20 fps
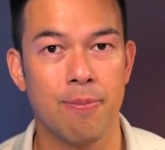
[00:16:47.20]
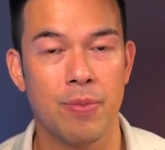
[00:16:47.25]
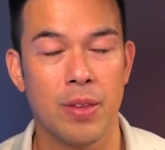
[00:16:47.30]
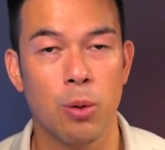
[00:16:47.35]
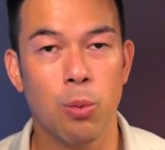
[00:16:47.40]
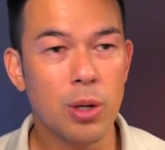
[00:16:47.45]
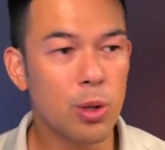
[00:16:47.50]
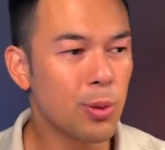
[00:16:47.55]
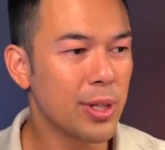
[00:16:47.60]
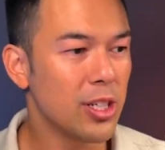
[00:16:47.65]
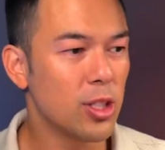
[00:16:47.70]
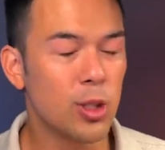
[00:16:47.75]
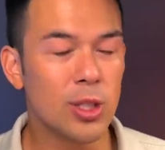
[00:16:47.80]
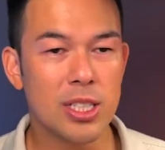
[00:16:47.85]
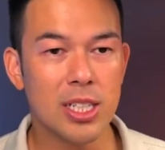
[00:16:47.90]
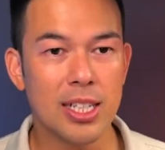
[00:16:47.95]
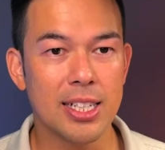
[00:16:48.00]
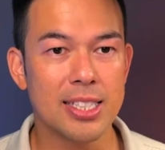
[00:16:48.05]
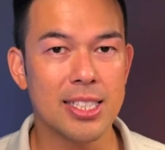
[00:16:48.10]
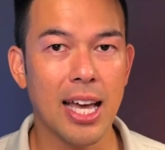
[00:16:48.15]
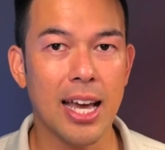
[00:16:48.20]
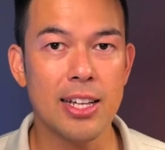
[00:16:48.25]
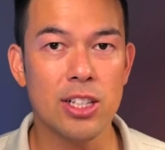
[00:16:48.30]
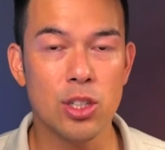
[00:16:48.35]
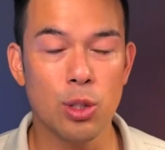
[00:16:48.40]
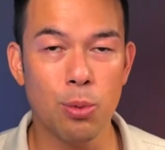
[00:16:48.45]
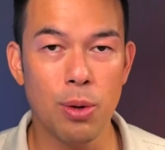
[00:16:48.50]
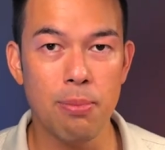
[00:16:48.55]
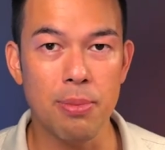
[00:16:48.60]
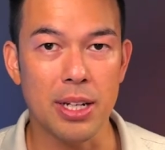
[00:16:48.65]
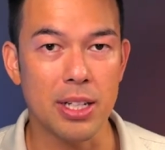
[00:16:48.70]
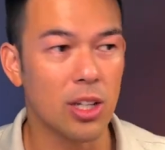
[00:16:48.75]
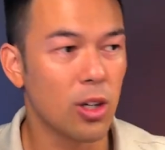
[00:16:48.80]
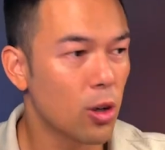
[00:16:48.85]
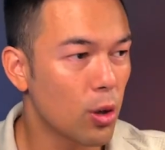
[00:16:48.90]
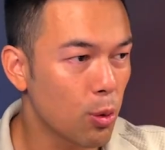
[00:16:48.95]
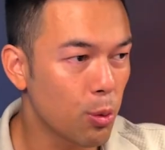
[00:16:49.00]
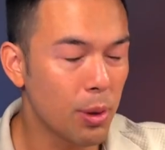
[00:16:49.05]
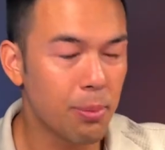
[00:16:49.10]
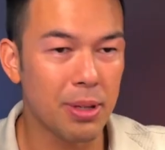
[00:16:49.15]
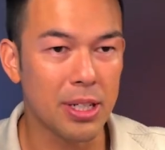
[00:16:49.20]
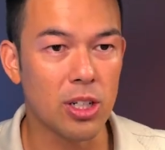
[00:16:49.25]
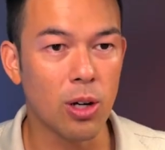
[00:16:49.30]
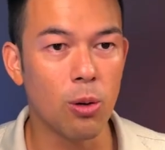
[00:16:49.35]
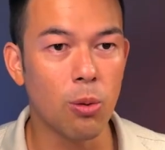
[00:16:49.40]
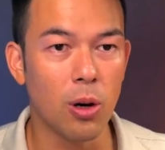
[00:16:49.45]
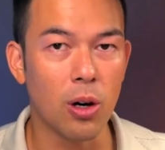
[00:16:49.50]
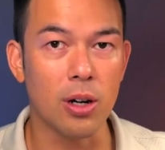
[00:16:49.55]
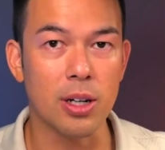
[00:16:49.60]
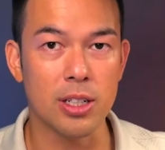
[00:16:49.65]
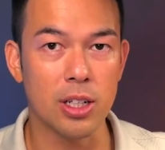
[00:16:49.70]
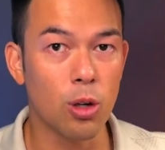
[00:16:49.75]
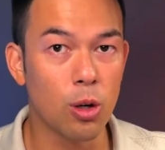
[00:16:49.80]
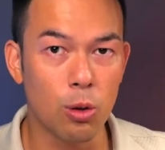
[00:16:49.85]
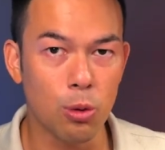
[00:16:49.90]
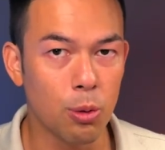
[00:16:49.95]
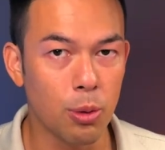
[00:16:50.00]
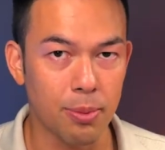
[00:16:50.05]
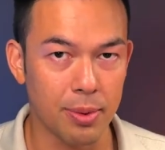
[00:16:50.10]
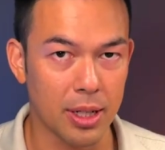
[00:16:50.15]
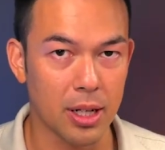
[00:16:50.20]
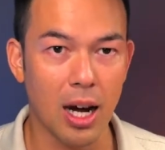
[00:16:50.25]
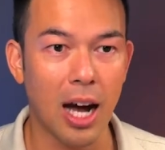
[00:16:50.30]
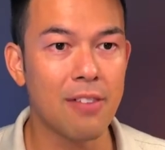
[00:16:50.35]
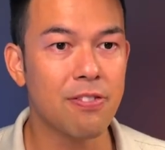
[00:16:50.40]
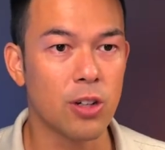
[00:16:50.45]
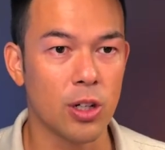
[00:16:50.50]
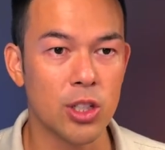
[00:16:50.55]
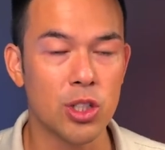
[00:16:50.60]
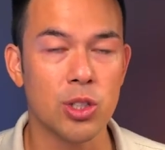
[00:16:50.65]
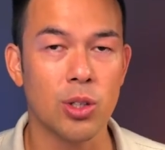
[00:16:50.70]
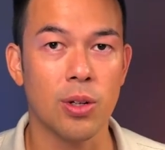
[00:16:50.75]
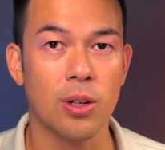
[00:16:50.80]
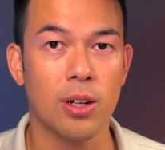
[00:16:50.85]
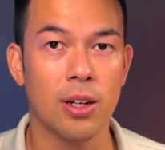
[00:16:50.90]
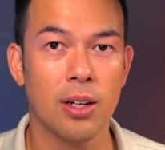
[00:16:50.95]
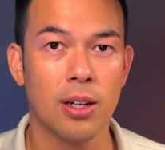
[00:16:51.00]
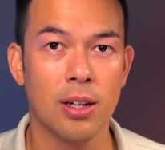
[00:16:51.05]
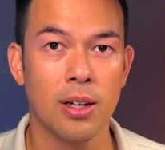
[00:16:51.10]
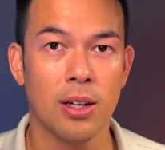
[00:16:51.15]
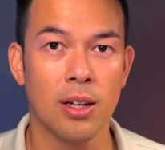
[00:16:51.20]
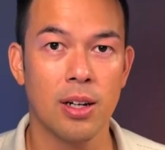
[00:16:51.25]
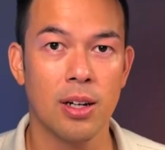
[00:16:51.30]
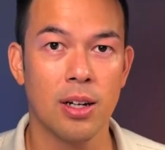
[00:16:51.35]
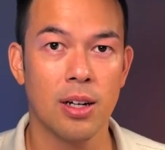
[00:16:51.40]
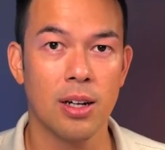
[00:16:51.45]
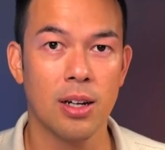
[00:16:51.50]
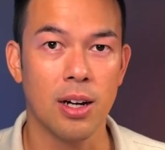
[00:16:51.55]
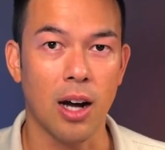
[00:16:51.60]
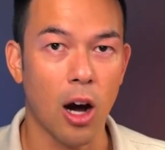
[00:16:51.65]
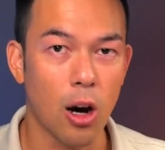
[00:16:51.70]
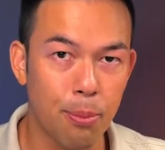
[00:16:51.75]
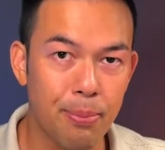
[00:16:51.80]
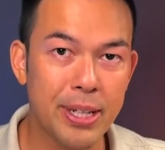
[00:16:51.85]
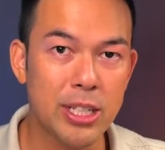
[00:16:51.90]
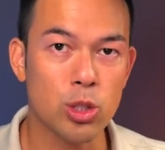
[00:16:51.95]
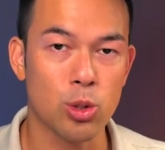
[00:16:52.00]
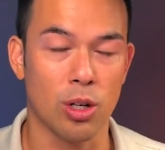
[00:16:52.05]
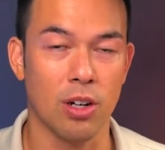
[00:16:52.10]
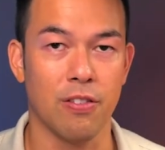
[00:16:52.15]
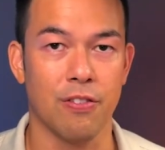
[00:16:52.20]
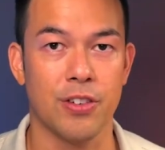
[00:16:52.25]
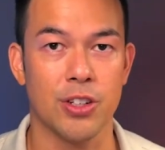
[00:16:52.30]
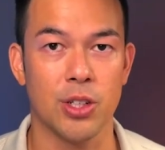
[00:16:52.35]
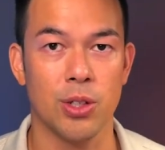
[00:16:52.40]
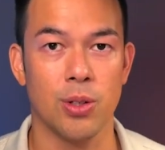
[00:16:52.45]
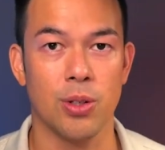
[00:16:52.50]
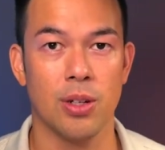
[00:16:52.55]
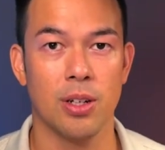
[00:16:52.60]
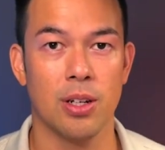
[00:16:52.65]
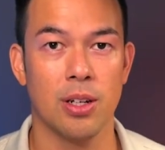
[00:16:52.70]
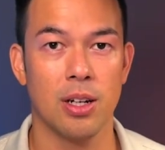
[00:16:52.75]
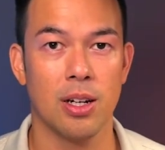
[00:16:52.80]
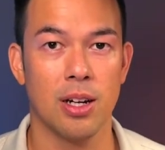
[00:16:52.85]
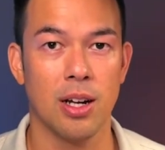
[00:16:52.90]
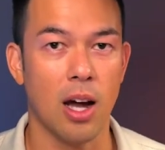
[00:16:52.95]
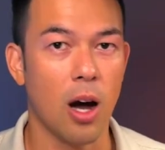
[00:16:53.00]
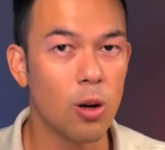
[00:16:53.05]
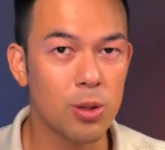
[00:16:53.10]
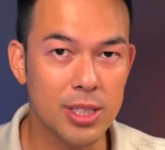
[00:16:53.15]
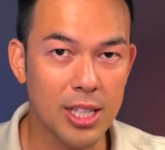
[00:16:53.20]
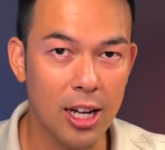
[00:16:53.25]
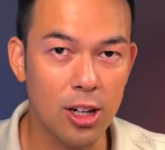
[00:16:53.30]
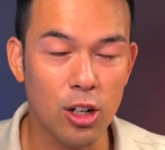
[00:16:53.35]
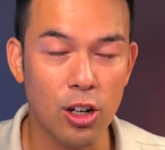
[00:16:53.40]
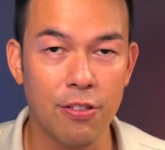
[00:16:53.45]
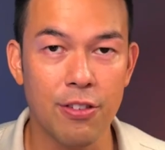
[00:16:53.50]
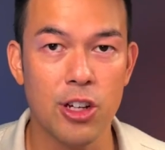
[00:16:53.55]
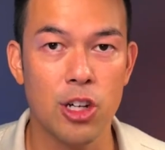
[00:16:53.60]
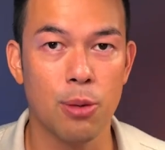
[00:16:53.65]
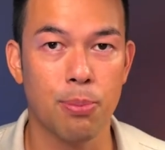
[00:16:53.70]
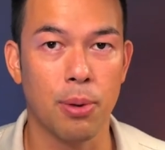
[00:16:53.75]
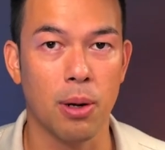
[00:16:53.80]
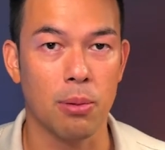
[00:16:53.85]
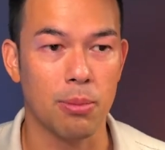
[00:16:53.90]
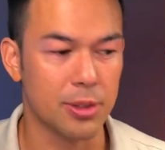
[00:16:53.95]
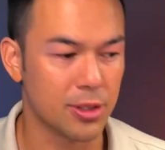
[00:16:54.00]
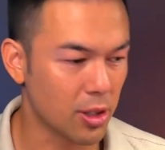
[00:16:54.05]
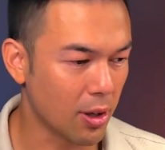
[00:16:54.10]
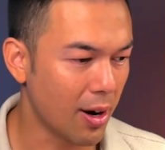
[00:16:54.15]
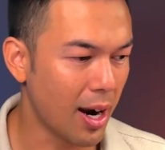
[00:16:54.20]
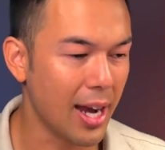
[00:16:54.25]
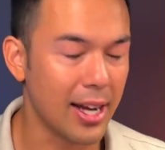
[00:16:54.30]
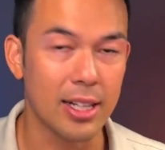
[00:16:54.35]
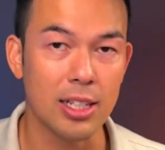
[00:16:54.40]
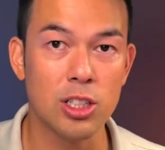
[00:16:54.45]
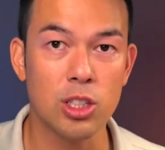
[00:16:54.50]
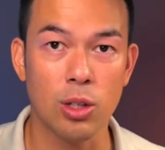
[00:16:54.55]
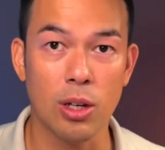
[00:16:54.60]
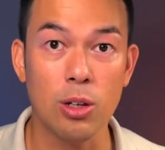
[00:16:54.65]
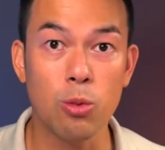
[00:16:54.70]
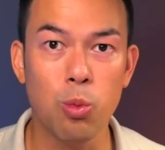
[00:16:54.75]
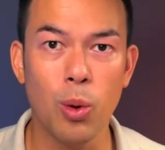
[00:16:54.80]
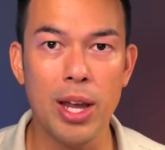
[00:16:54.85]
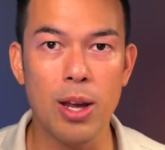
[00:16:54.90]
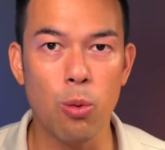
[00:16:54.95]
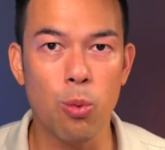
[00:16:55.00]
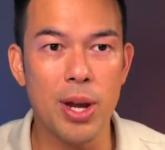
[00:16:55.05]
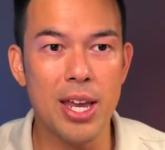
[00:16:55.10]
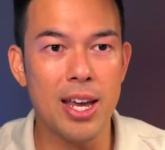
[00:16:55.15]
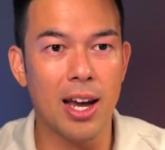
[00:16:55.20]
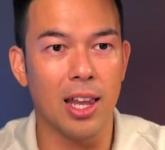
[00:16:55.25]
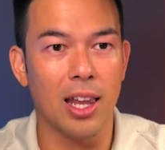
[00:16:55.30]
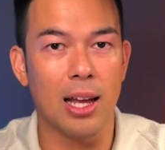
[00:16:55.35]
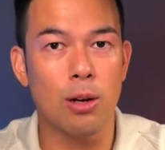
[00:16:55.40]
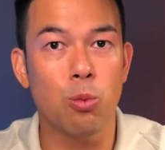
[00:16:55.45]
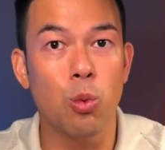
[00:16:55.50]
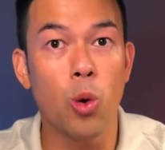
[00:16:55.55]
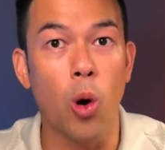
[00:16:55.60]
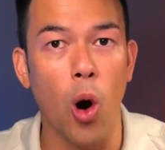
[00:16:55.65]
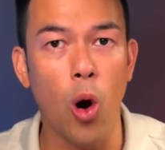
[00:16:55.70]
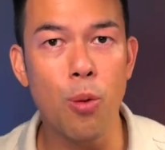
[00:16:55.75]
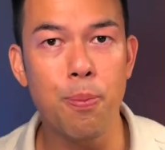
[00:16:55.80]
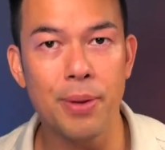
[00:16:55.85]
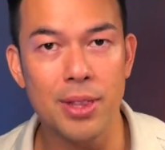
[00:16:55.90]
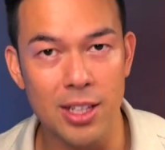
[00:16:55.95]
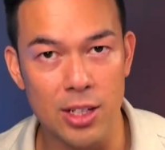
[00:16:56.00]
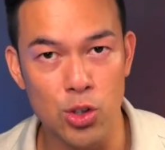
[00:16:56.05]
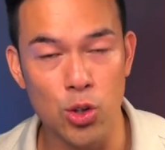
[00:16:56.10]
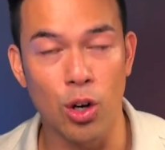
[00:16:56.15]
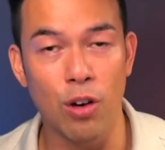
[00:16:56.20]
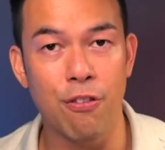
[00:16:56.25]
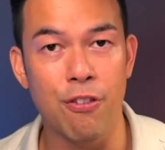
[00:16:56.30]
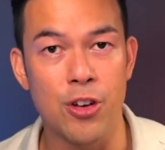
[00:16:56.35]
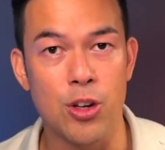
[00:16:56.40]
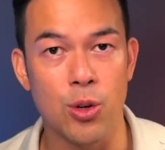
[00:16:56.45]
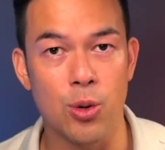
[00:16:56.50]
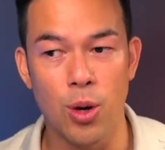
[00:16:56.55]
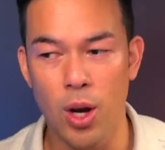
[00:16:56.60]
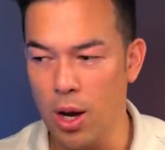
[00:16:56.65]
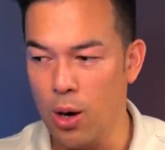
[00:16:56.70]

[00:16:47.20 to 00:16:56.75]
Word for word: What do we usually say to women? You're a woman. Don't worry. You're a woman. I've got you. I'll be strong for you. I'll take over your problems. All right. It's, we, we are like, we'll open the door for you.